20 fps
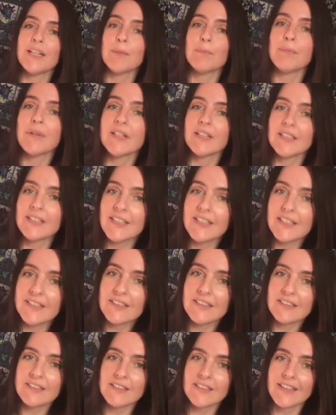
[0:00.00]

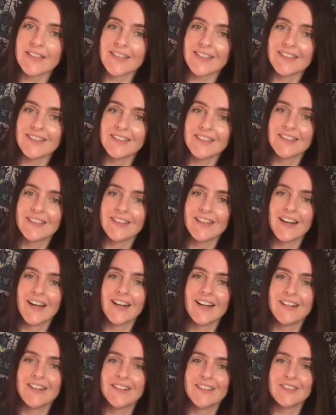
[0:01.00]
politically
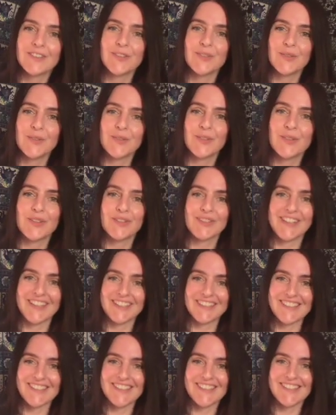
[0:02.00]
to the
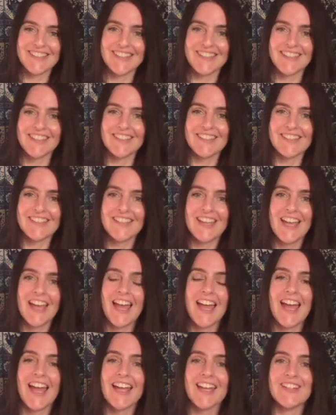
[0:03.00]
United States
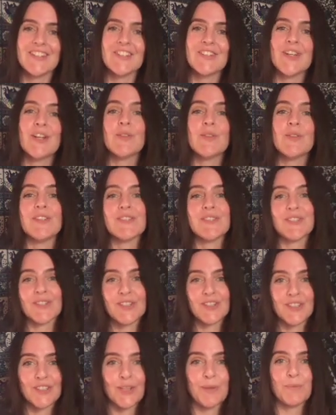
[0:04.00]
and this
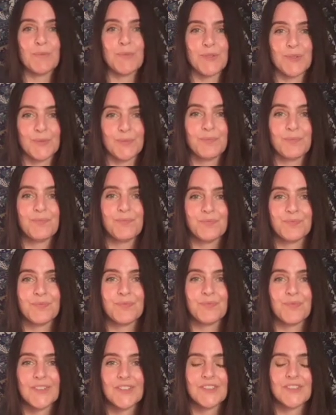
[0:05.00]
eclipse.
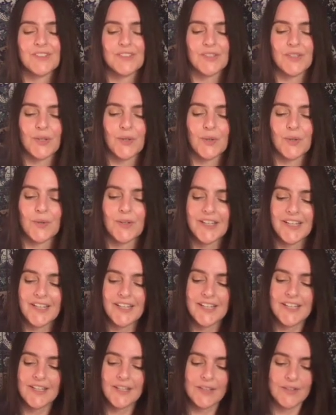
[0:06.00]
So
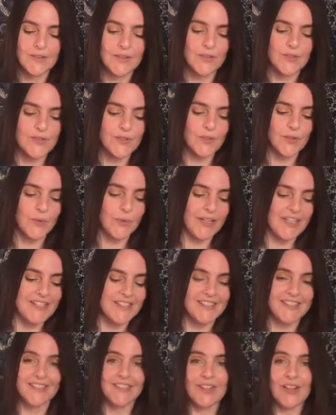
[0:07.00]
there's a great
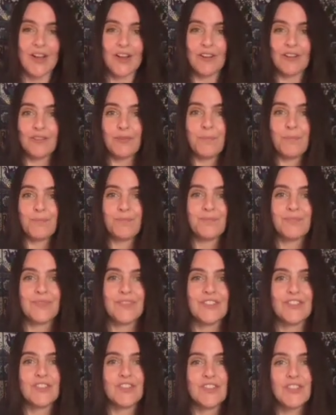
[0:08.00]
deal of
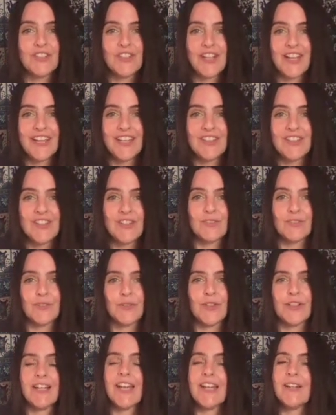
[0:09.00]
change
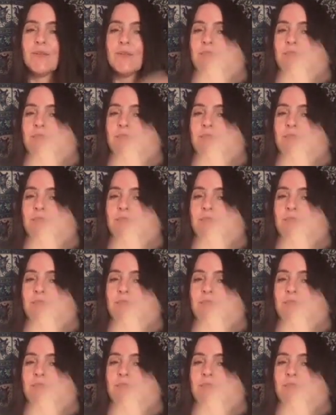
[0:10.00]
afoot. And